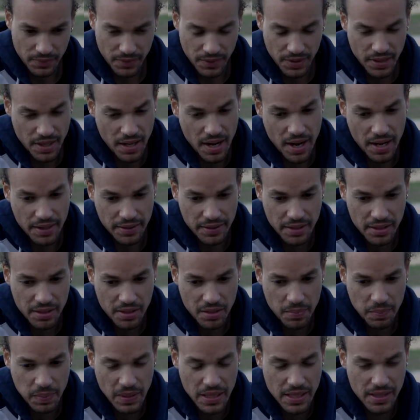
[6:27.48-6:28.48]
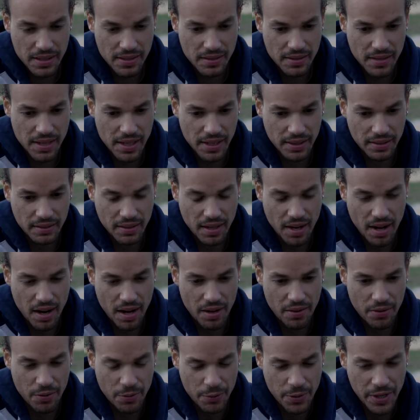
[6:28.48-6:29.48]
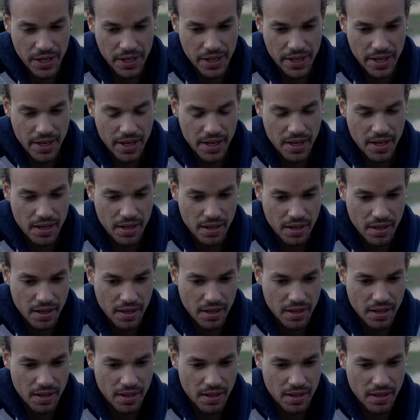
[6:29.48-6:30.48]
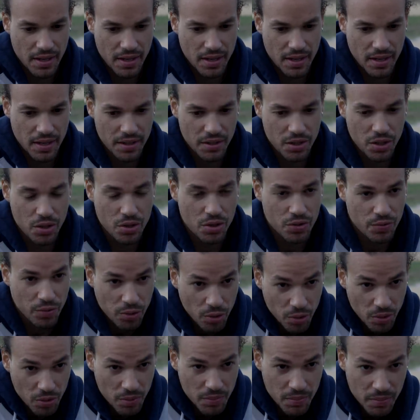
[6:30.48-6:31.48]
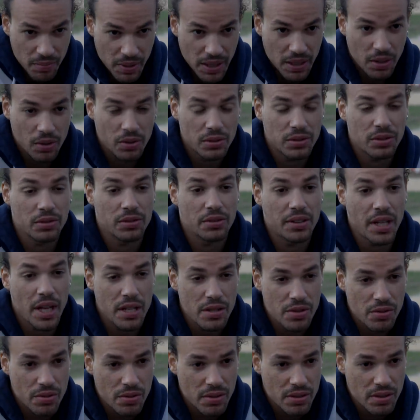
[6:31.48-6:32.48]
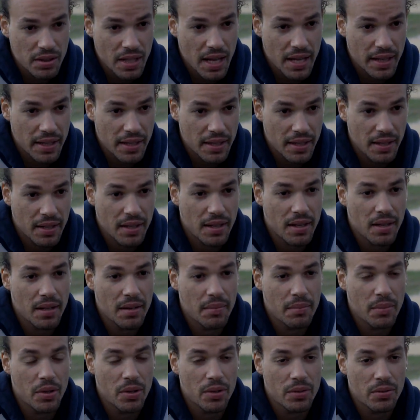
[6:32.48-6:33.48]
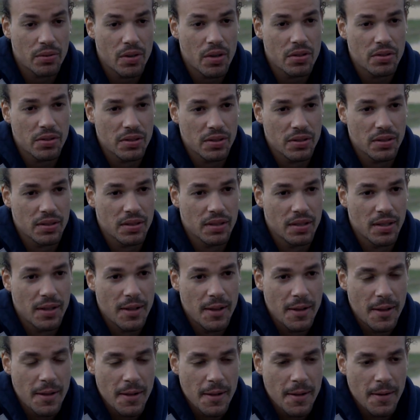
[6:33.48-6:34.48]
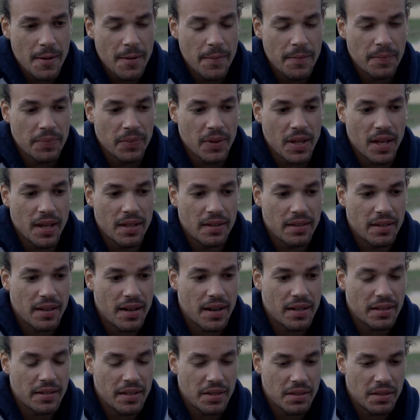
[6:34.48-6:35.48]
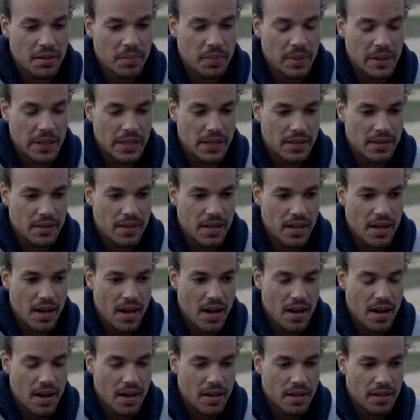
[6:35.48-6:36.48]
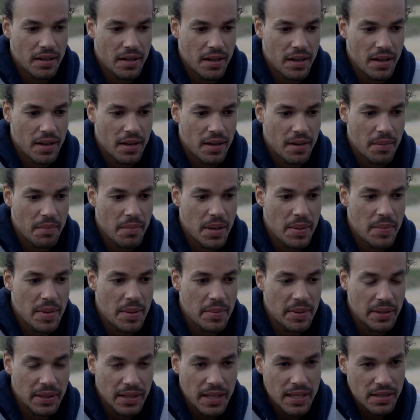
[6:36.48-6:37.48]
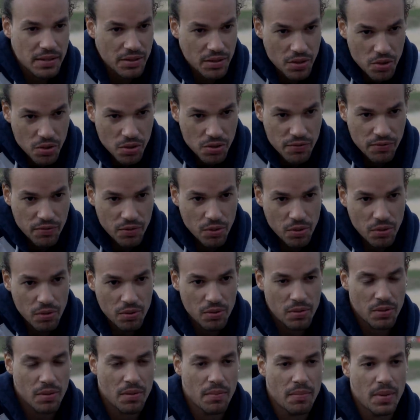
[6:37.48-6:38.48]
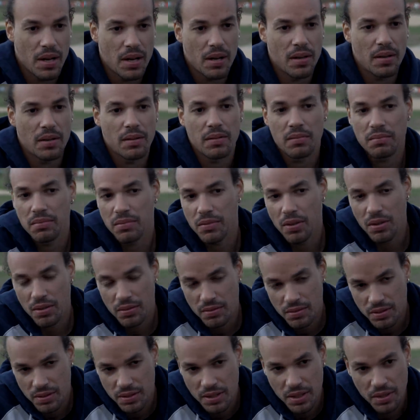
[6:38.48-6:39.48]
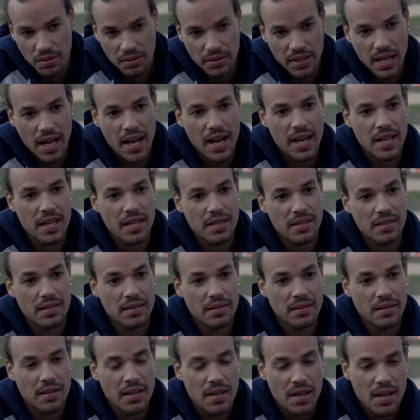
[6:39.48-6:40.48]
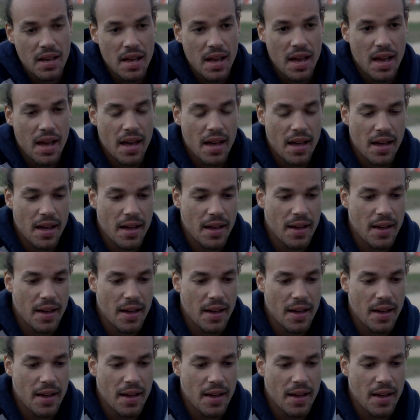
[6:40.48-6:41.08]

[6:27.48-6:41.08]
There are disciplines that are really uh, useful but also dangerous, like uh, motocross. And there are disciplines that are uh, maybe a bit less useful but still nice um,